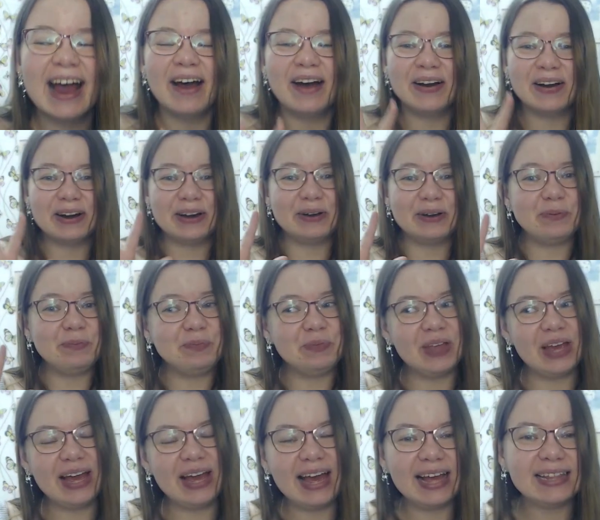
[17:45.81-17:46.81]
a
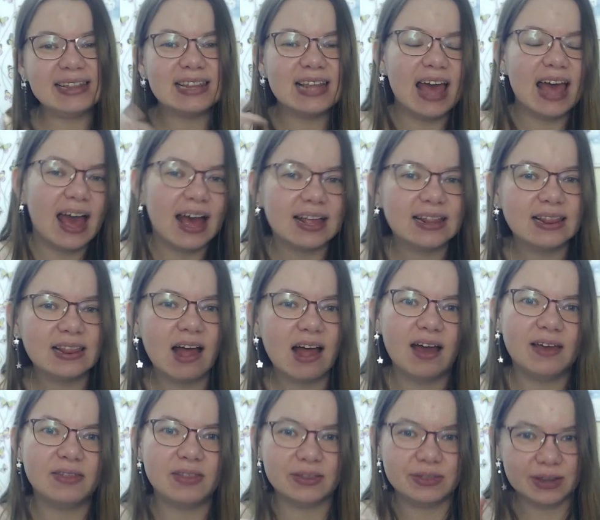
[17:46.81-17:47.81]

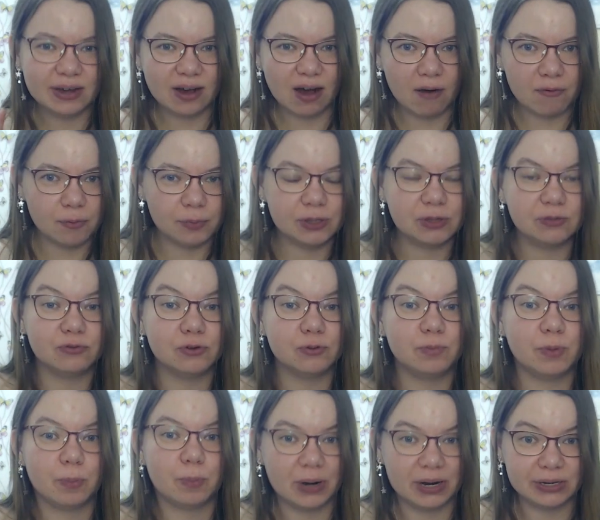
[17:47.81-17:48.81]
headline that the government would
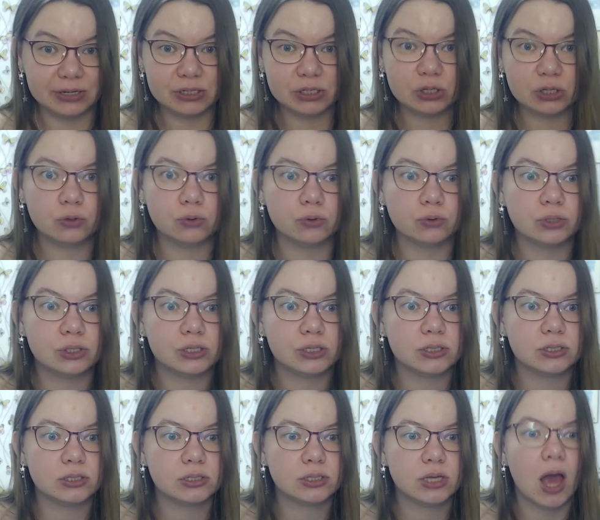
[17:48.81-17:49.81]
be pleased to
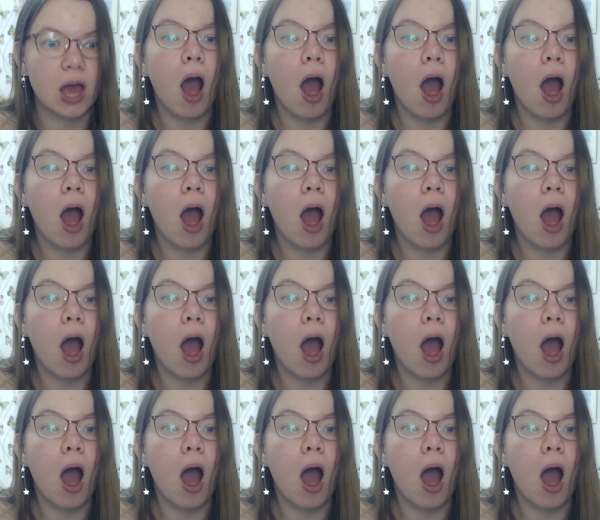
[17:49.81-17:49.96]
see.